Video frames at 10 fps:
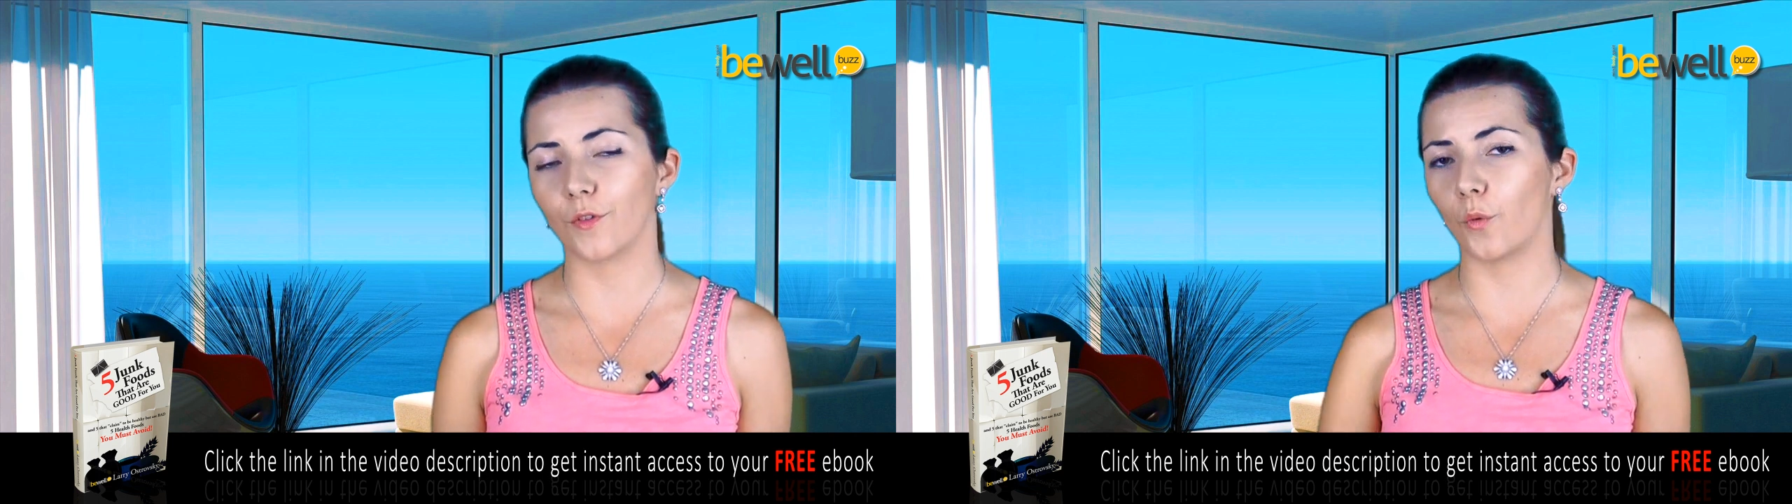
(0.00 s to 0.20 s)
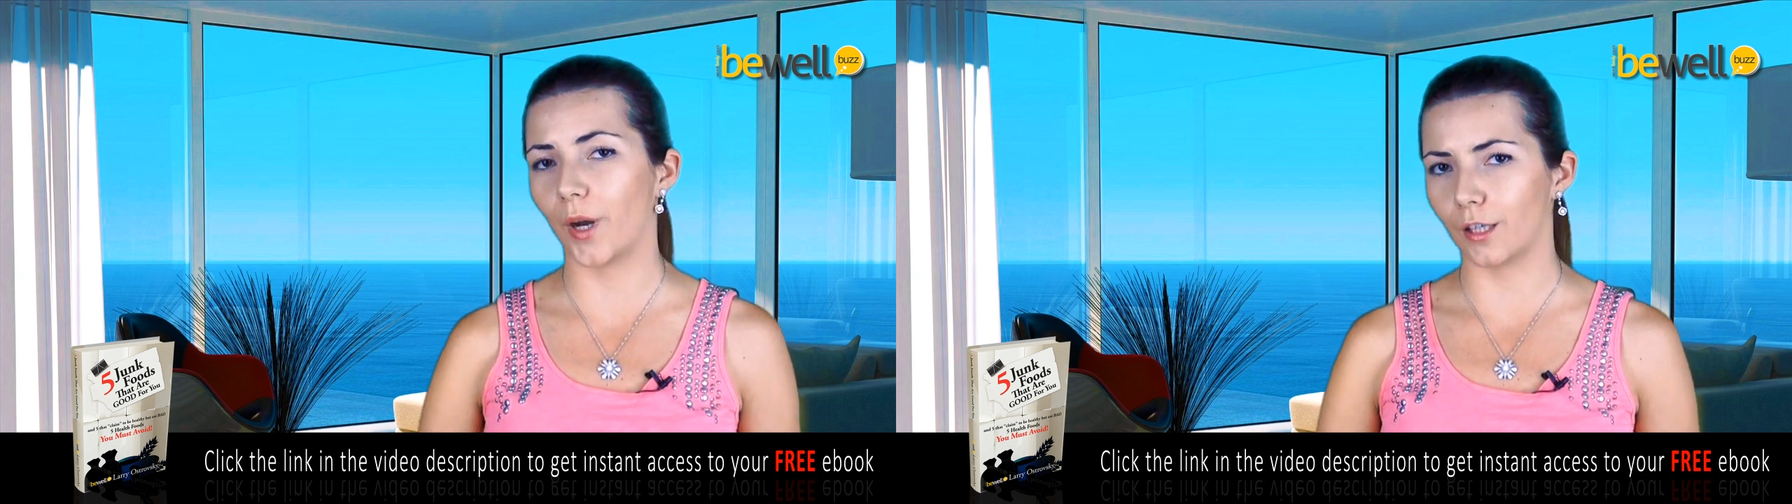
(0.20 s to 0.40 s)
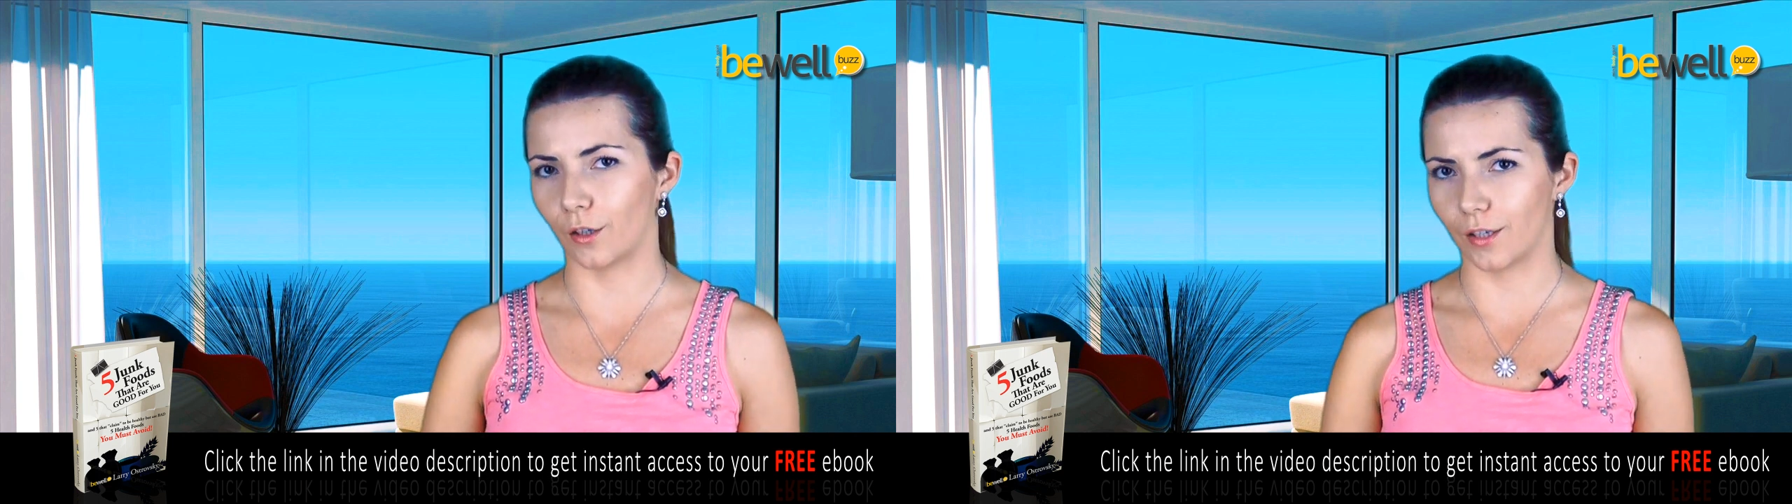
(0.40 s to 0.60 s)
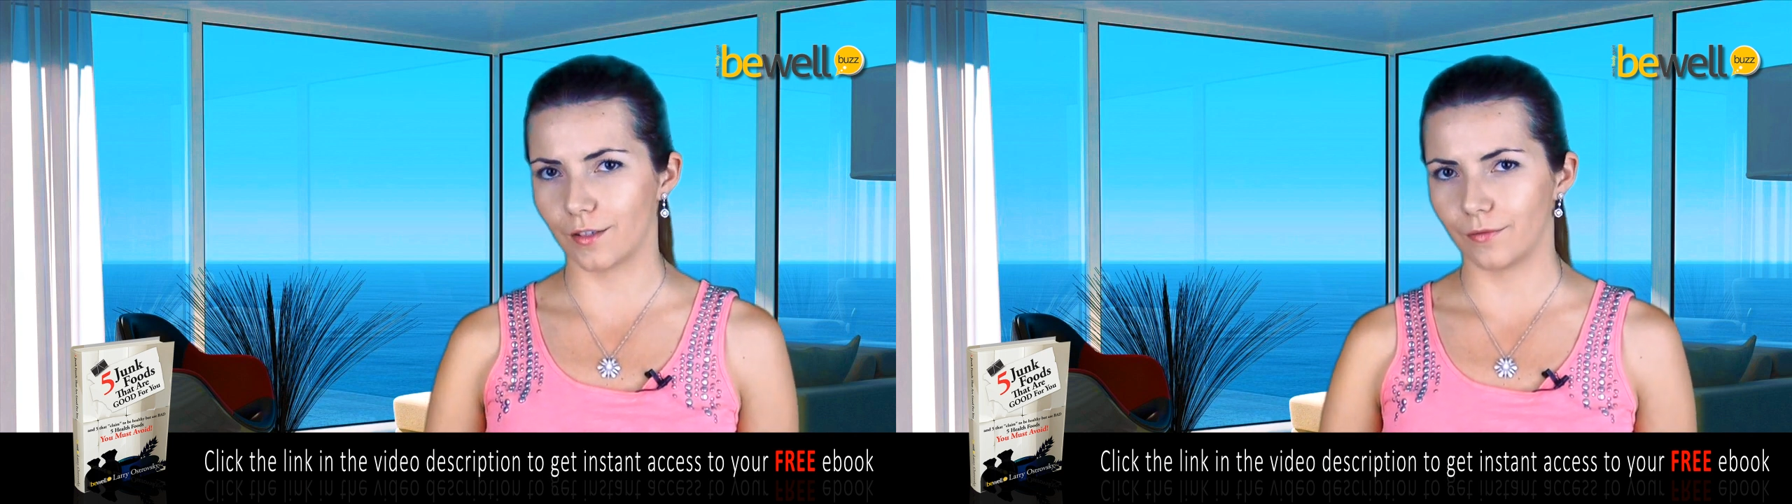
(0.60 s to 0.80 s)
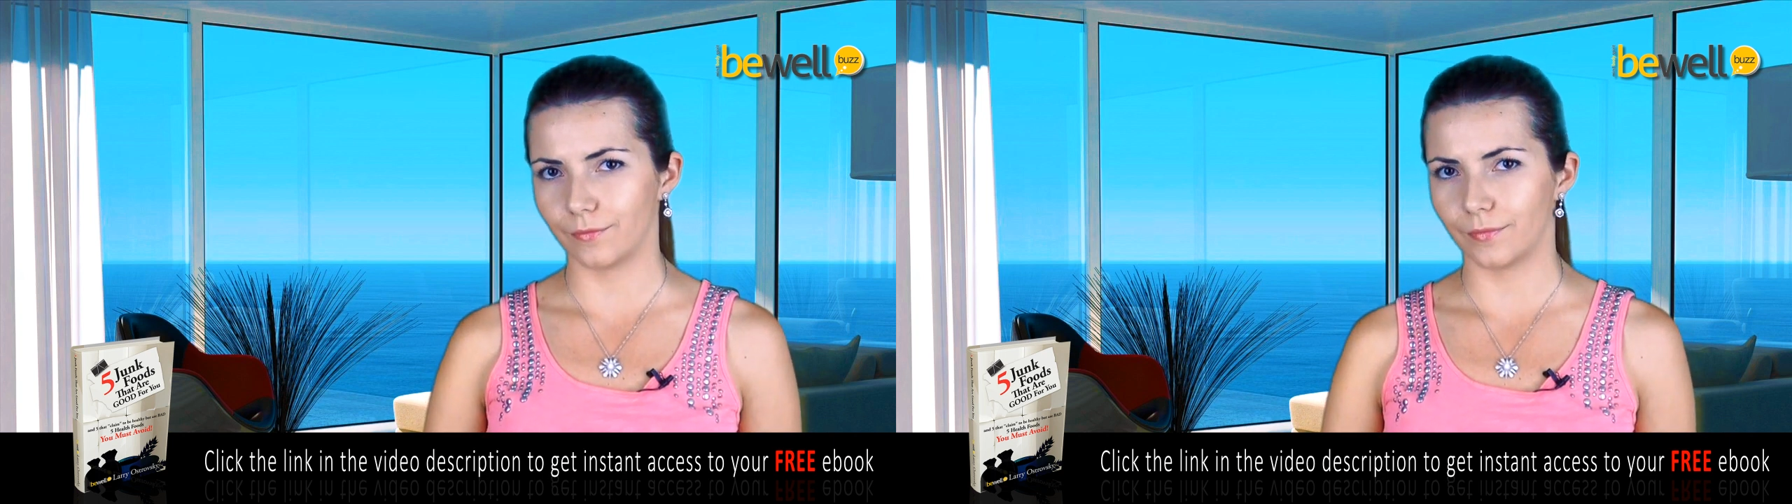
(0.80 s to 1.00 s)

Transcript: for weight loss.